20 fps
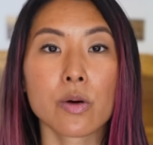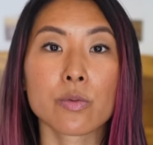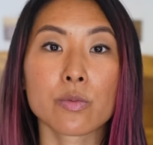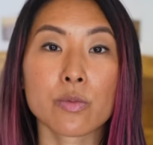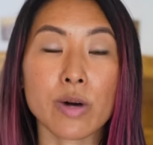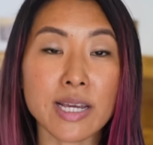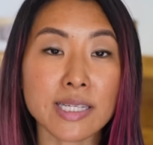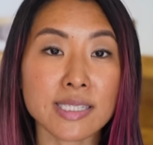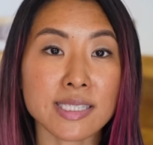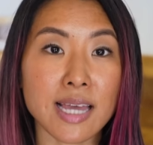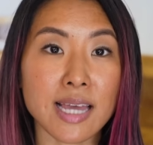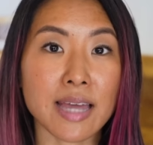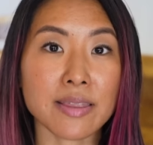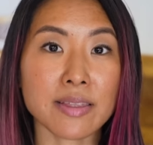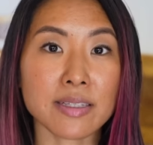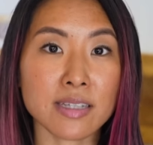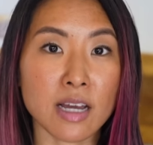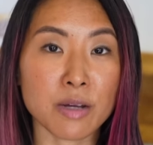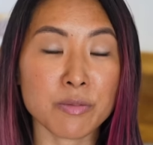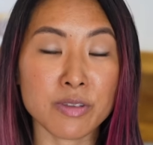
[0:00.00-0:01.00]
Rates at
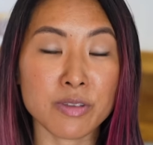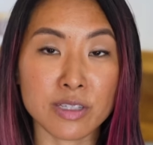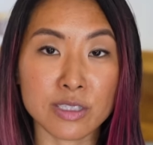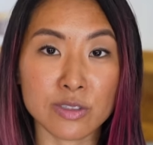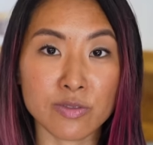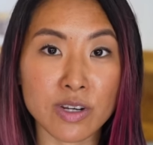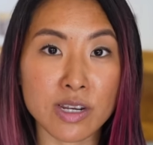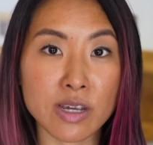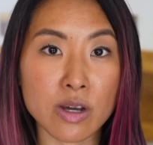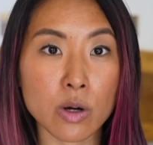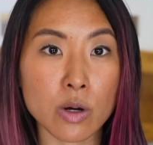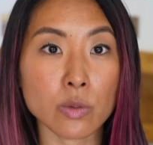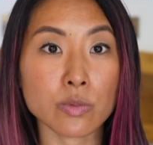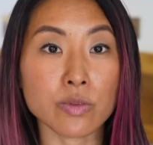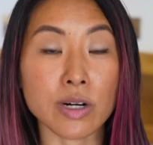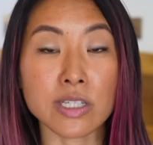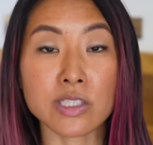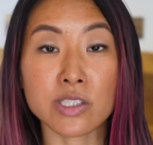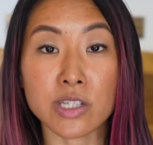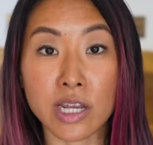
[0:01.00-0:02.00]
the time of this video
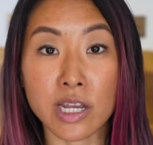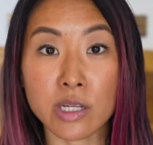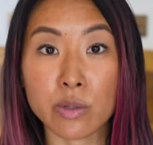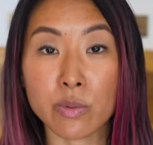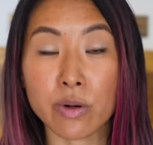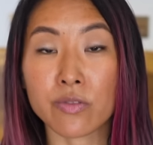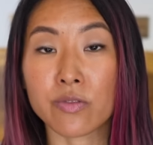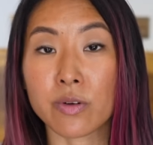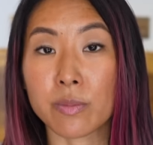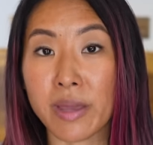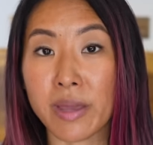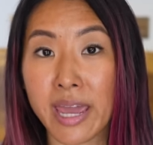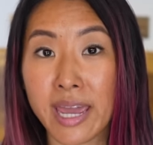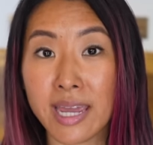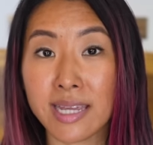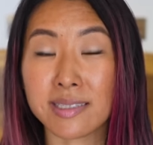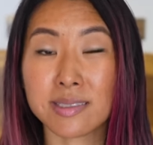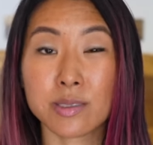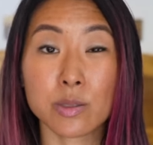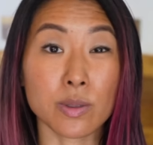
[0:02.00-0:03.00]
range anywhere from
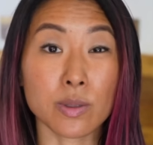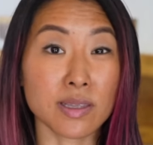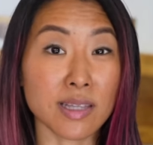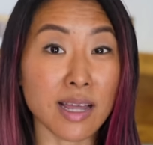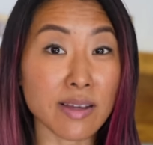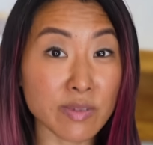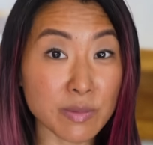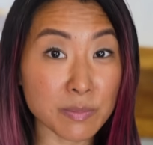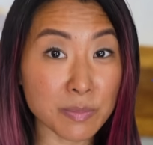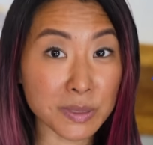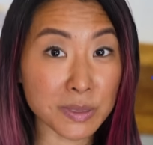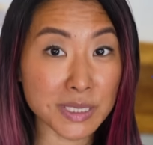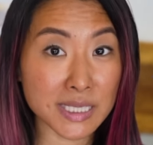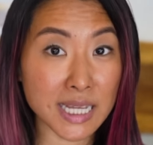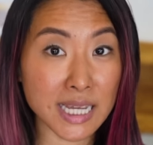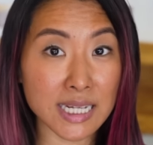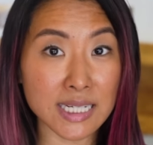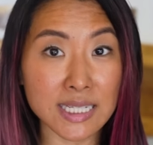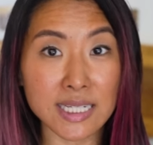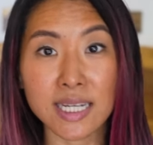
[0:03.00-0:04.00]
8 to
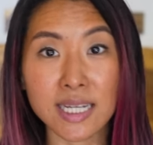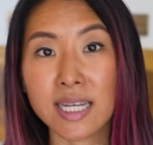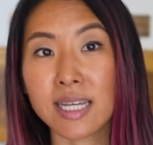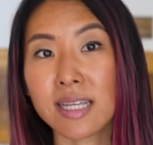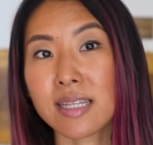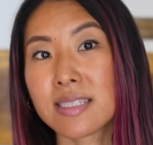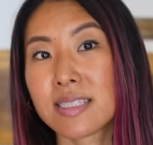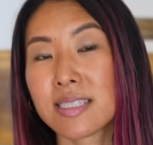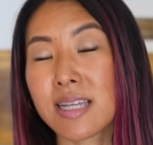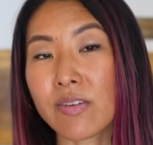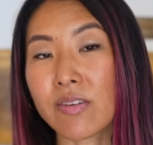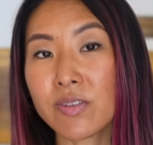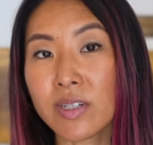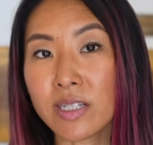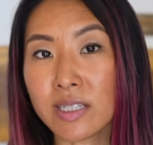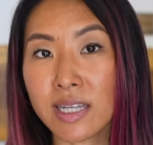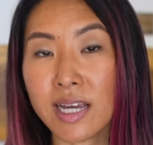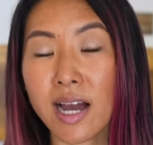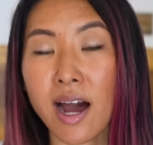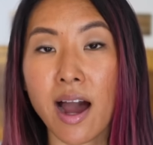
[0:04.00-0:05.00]
11%. It's
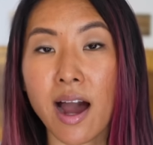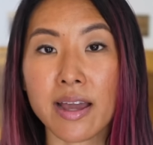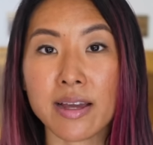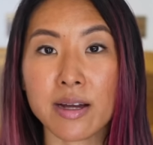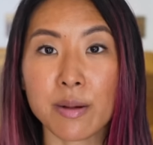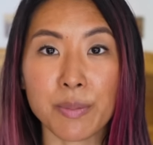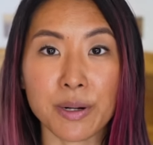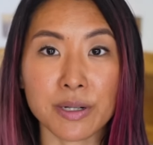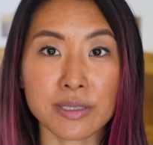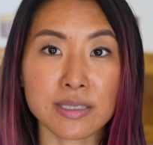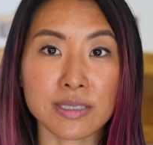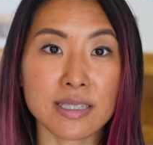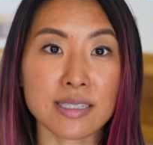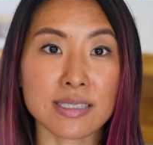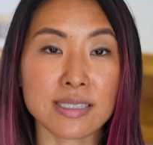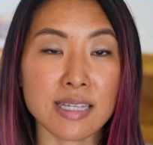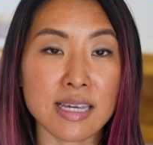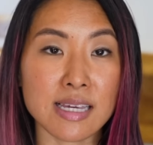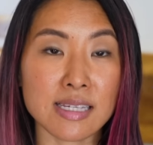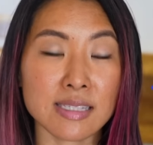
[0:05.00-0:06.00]
definitely high compared to the
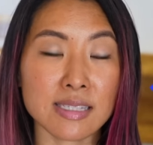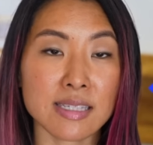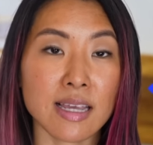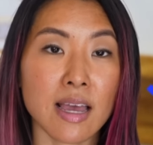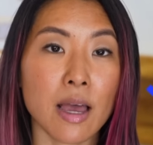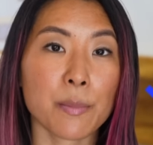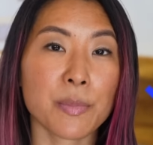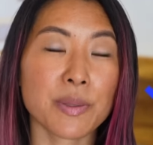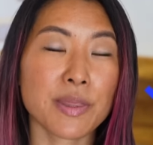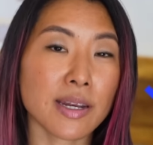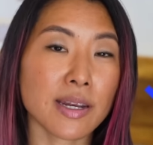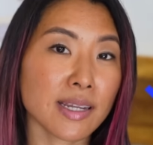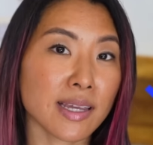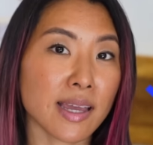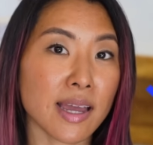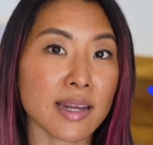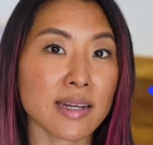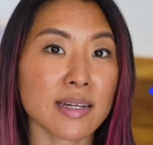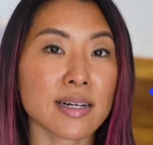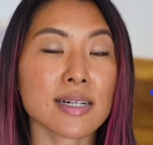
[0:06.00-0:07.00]
States, But then
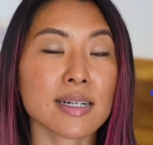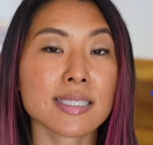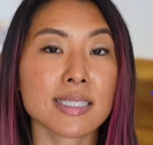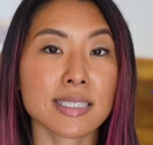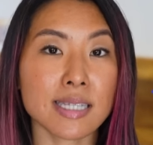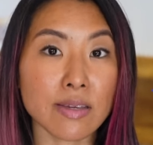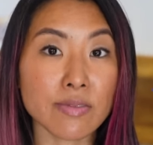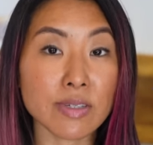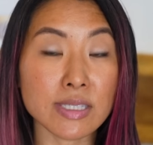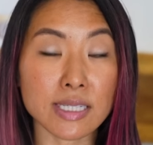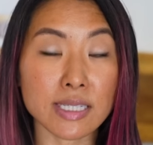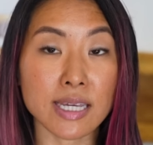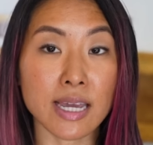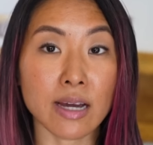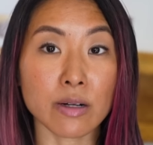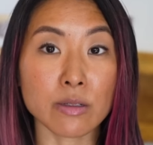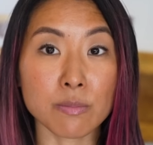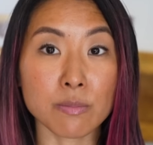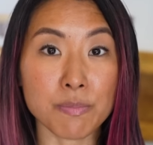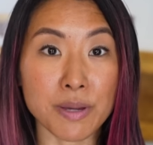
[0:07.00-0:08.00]
again, a savings
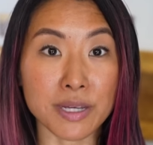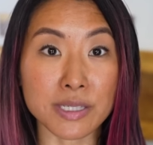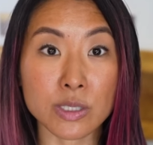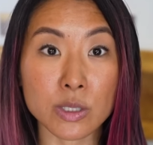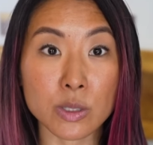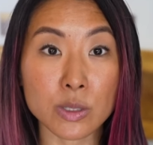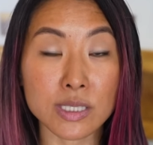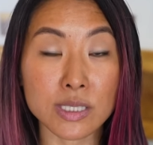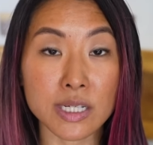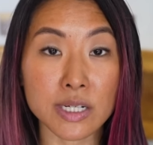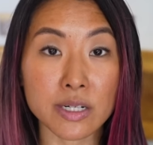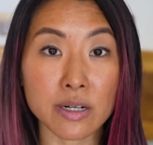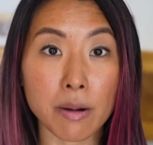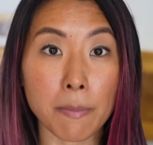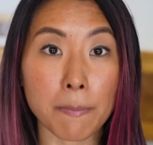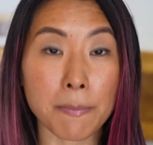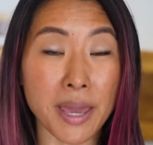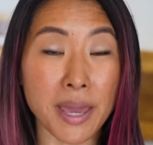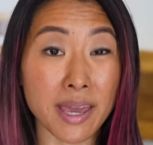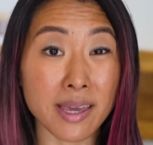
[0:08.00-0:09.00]
account in pesos
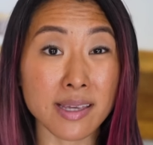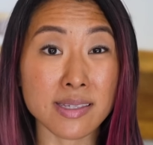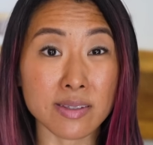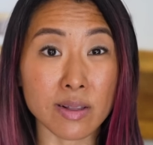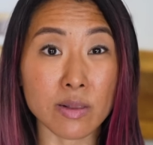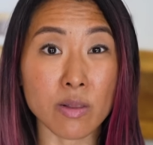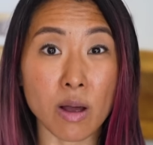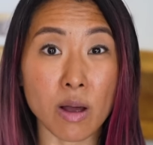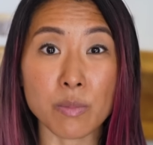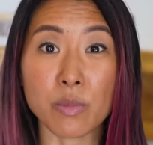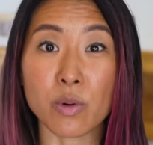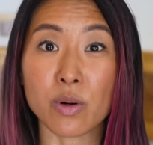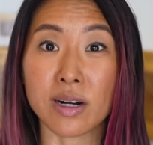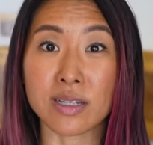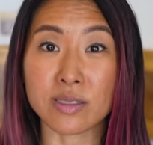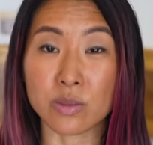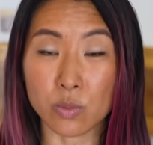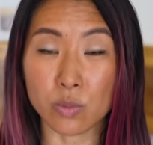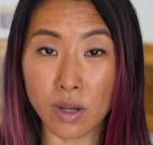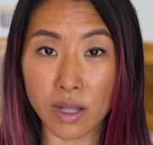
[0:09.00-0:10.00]
here pays a lot more
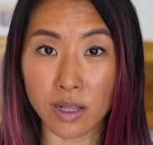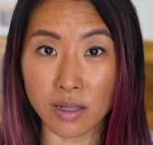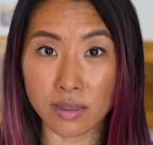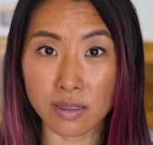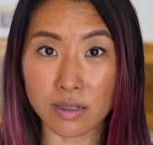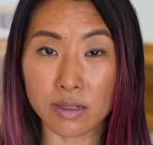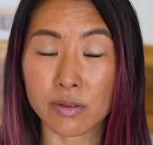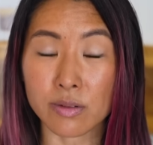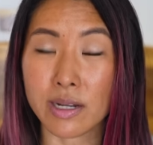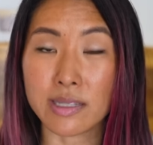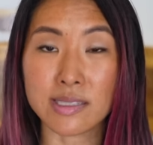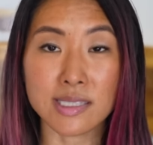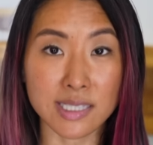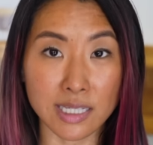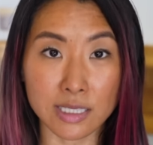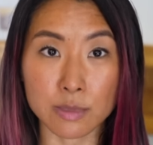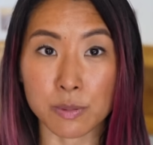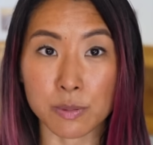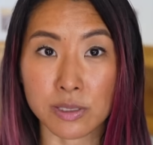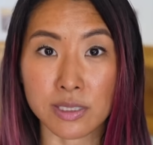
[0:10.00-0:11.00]
as well, around
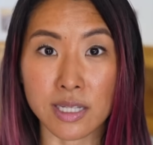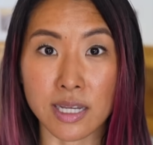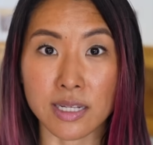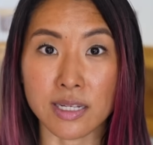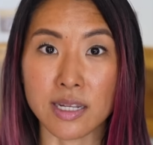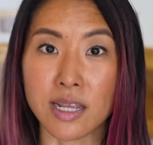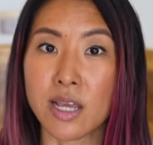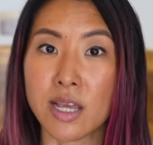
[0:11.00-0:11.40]
6%.